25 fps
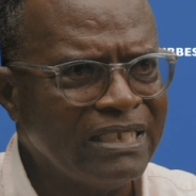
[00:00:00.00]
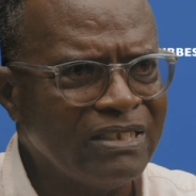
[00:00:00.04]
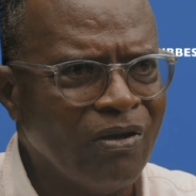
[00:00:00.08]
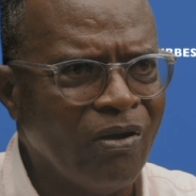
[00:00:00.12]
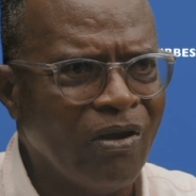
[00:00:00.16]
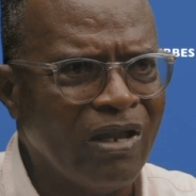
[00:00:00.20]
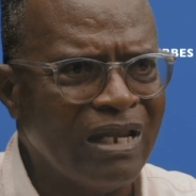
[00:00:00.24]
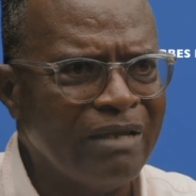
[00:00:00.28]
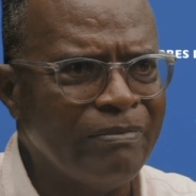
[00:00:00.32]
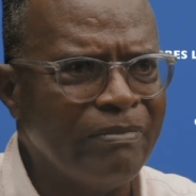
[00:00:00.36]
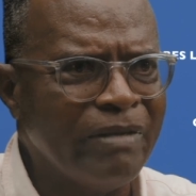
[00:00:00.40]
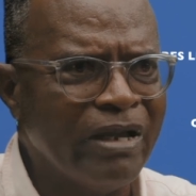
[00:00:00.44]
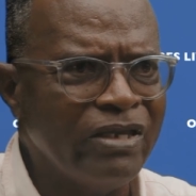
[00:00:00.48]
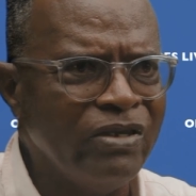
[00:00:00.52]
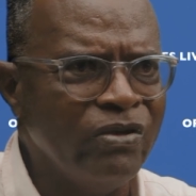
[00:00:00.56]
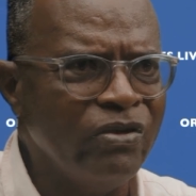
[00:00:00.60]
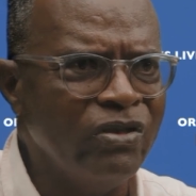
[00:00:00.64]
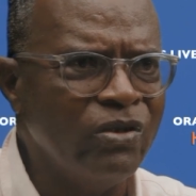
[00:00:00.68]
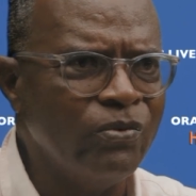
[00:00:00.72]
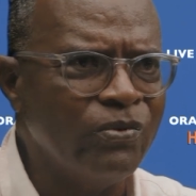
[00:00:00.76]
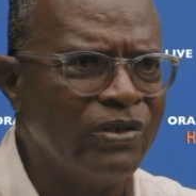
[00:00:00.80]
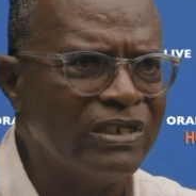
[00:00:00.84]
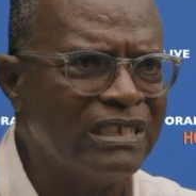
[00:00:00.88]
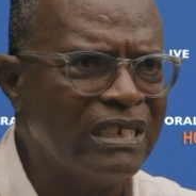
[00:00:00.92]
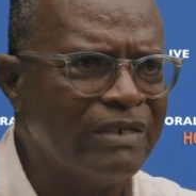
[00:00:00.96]
Right. All of them are
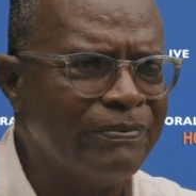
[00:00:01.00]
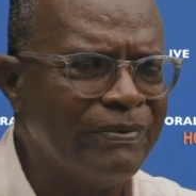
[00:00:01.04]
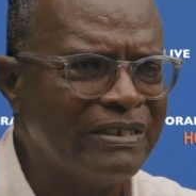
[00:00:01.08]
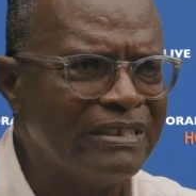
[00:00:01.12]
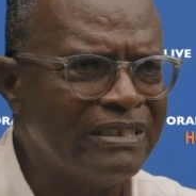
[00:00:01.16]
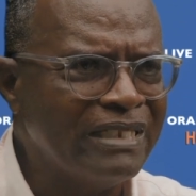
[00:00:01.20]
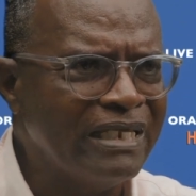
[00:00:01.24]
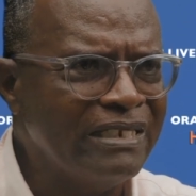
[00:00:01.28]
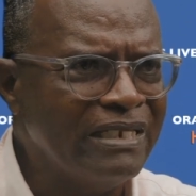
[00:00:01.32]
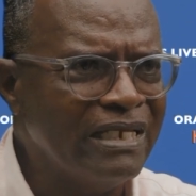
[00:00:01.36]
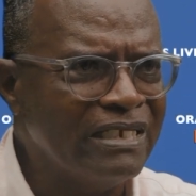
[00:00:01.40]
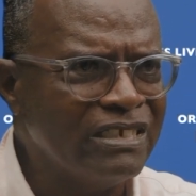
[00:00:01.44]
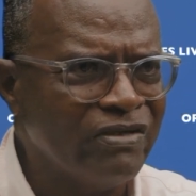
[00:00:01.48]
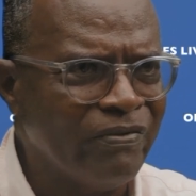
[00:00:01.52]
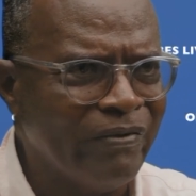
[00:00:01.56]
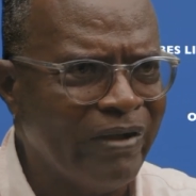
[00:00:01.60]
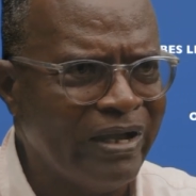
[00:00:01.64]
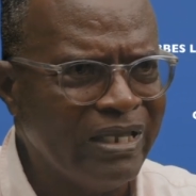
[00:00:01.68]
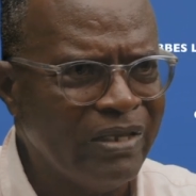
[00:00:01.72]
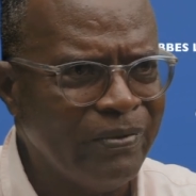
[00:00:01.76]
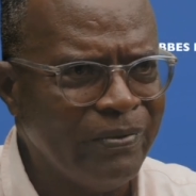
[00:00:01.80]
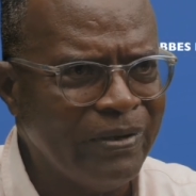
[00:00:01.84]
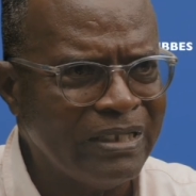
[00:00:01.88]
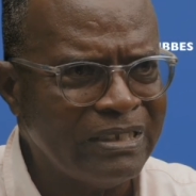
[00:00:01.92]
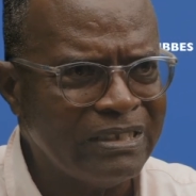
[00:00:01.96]
University of West Indies
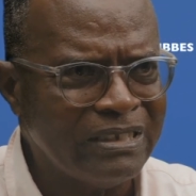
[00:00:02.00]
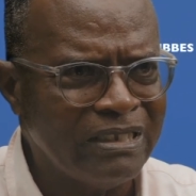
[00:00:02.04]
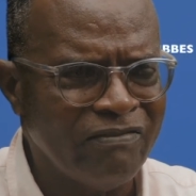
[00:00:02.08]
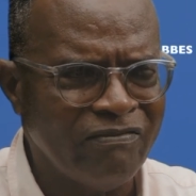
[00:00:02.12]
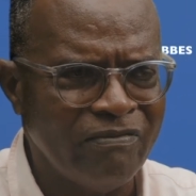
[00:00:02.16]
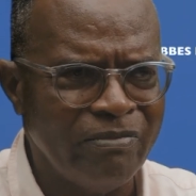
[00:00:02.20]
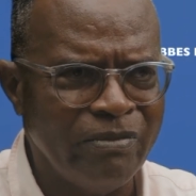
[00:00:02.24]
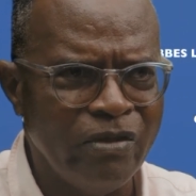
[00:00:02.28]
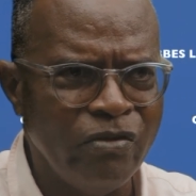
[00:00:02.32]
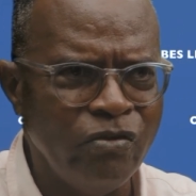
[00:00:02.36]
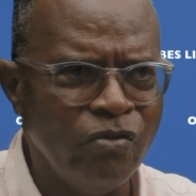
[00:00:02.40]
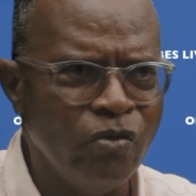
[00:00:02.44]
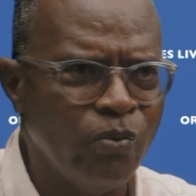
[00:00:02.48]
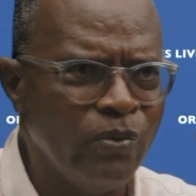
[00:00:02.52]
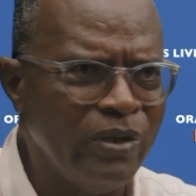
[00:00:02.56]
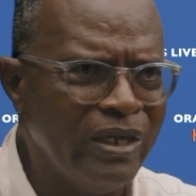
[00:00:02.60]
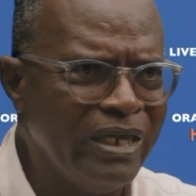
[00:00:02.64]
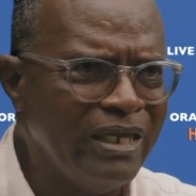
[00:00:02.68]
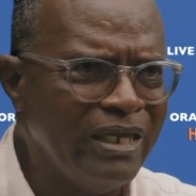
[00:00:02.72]
graduates. They're from the UE.